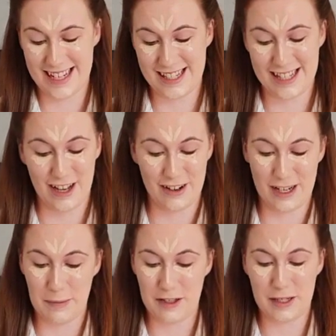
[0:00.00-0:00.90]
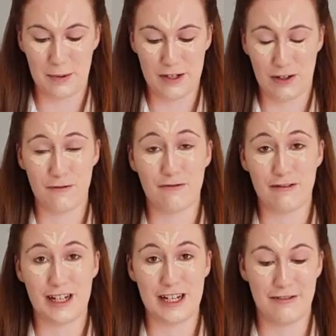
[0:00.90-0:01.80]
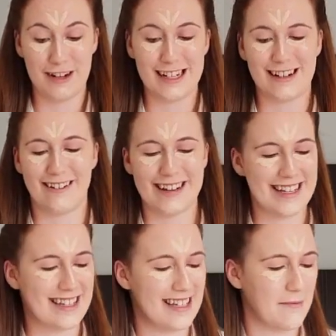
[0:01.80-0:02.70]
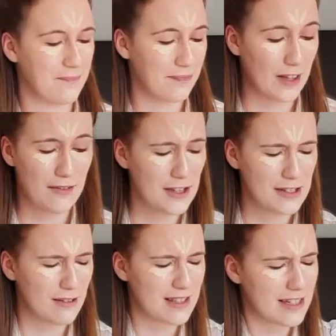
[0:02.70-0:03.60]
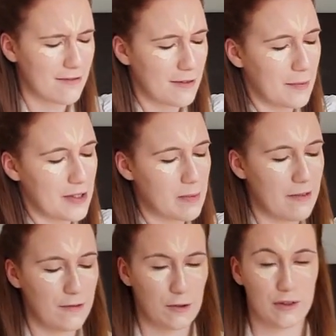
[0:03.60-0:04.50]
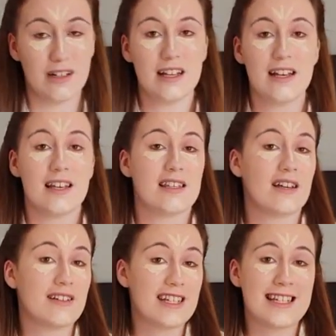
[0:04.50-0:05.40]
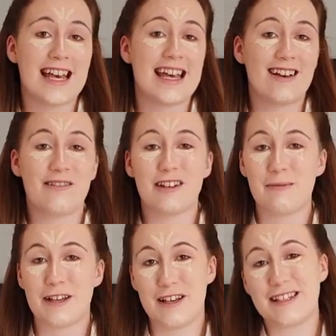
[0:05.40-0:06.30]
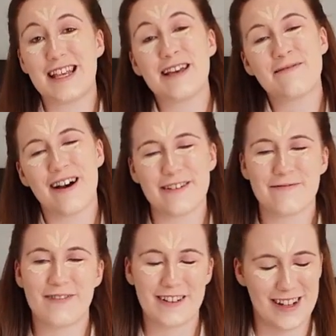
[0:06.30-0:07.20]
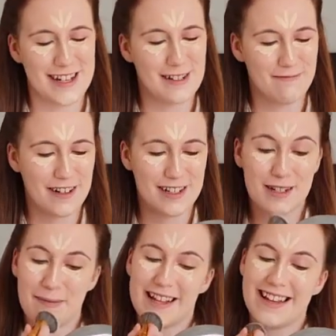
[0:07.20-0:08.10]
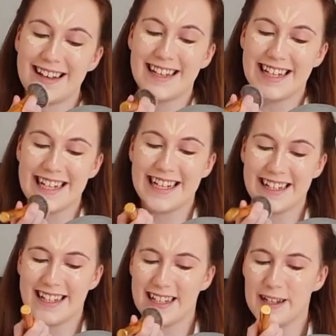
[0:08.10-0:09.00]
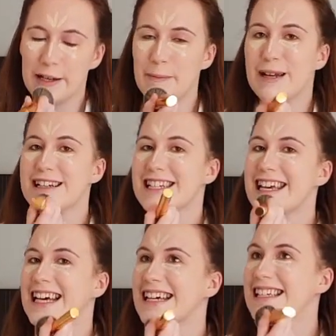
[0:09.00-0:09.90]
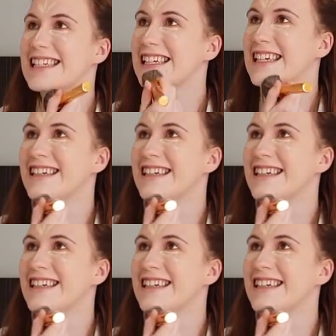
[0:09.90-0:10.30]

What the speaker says: it's the only beauty sponge I've really liked. I've used lots of different ones before. So today I'm going to be using my foundation brush to blend that in. Bloody cat.